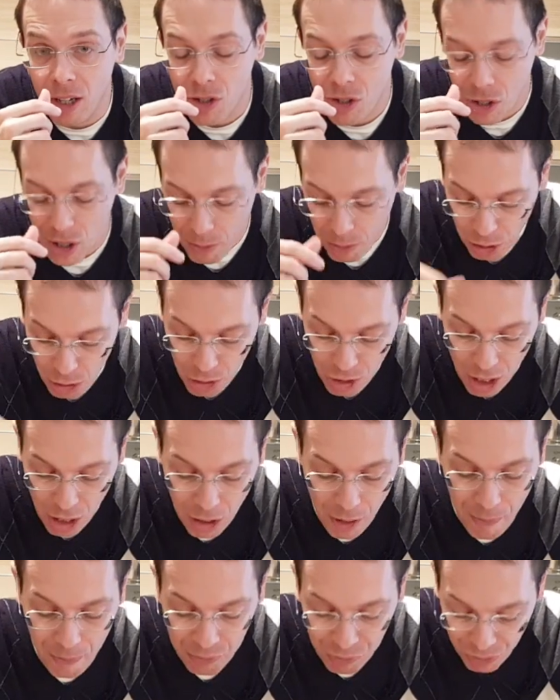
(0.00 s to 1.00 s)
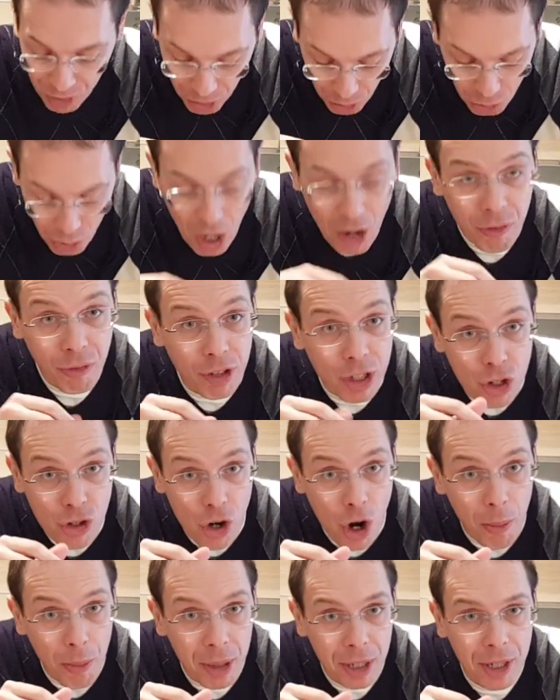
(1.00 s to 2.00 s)
nuts, because are roughly
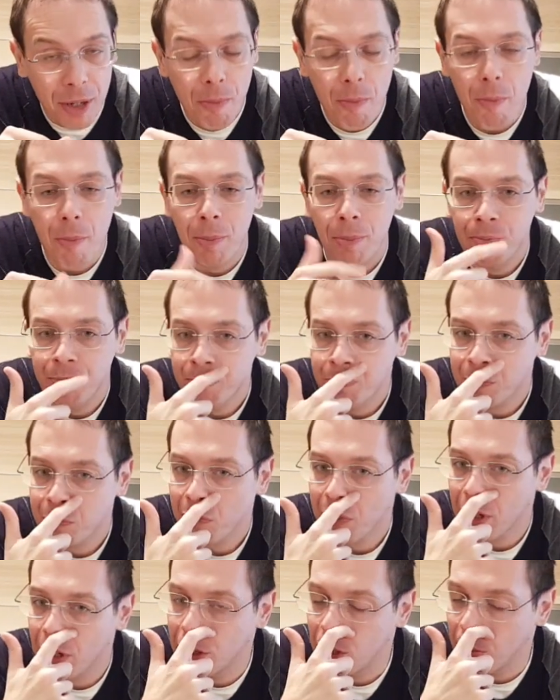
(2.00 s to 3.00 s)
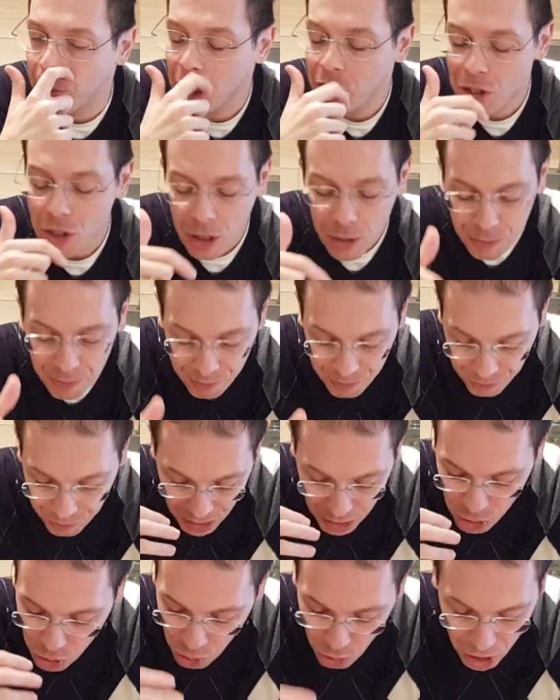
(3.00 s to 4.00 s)
chopped in the mixer.
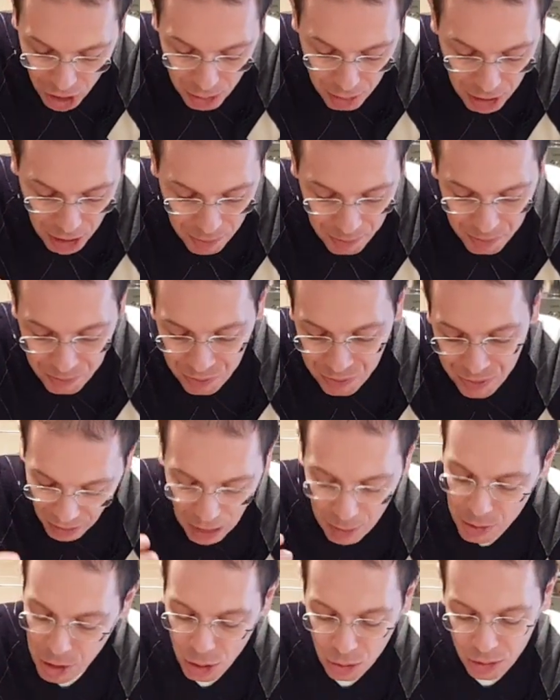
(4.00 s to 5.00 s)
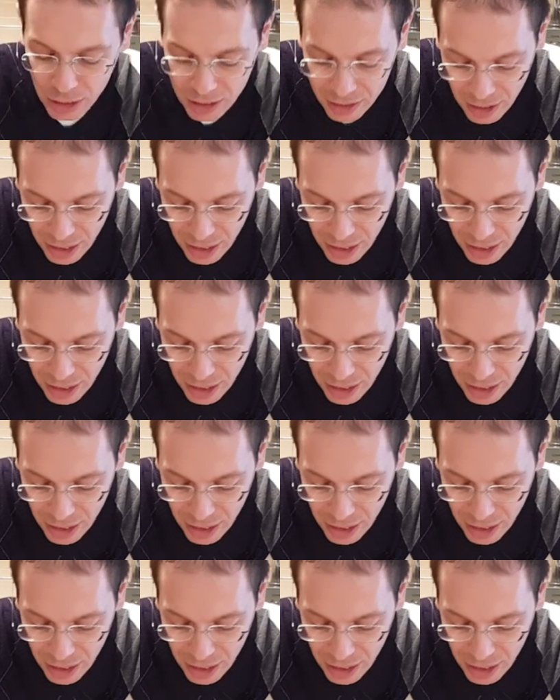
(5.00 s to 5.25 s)
It's creamy, absolutely